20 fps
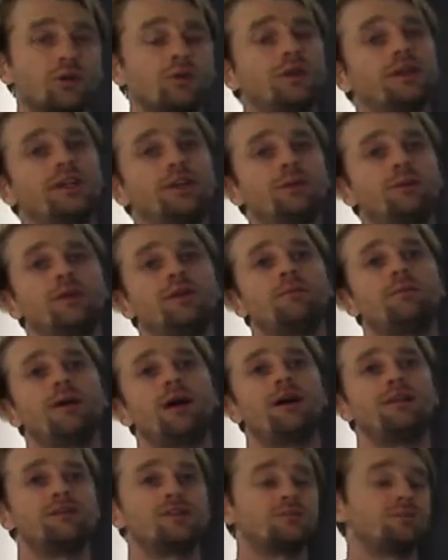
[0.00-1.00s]
tell you a little bit
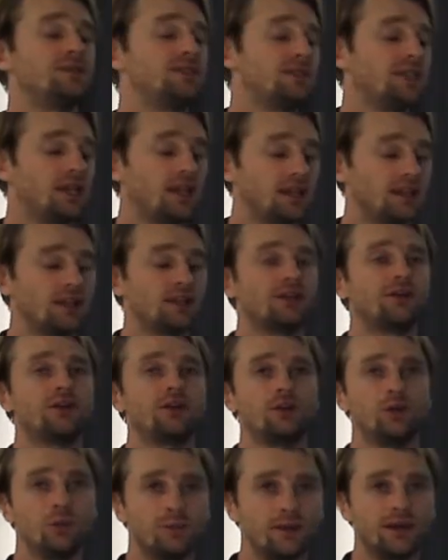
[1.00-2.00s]
about this
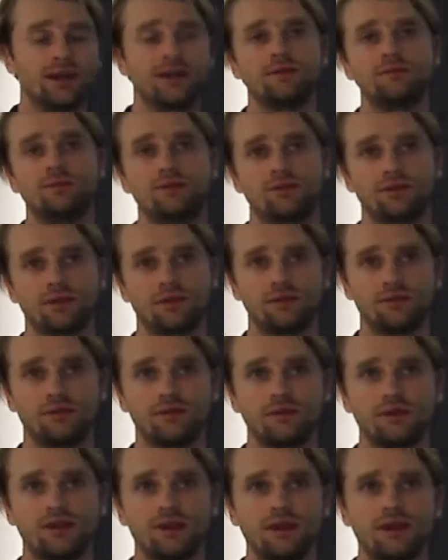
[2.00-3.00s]
particular illuminated mirror.
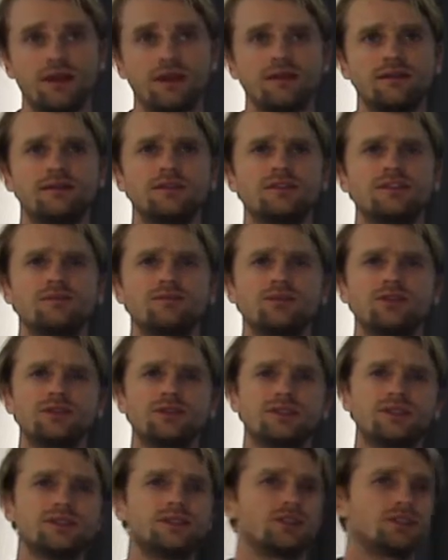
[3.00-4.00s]
This
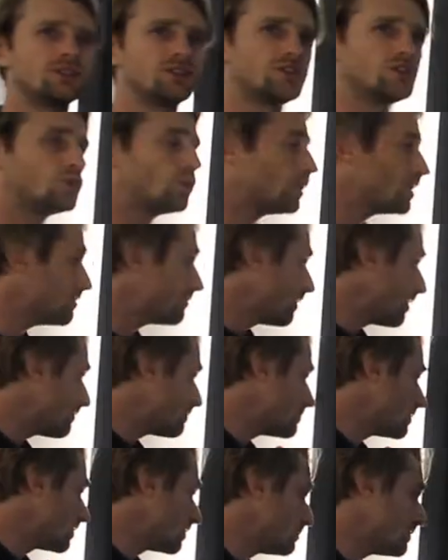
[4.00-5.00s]
mirror sits just
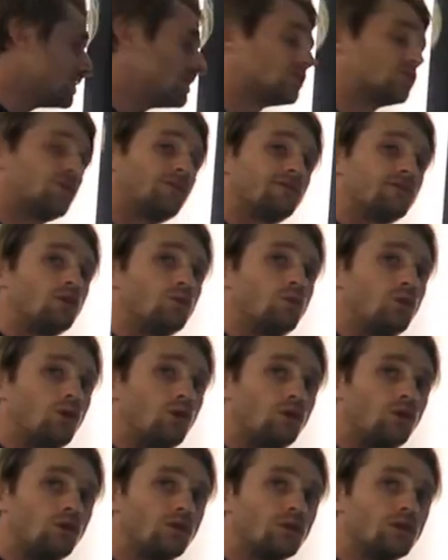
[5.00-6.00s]
twenty-five millimeters off the
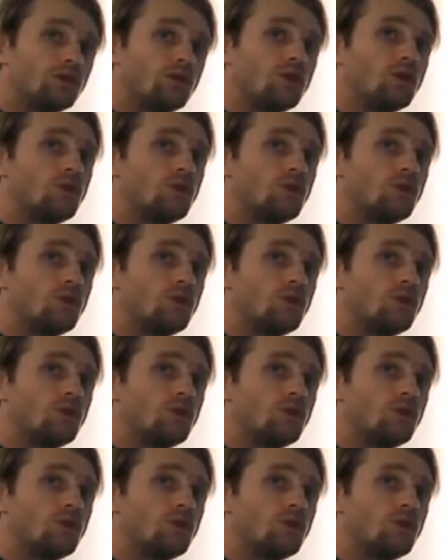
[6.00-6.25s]
wall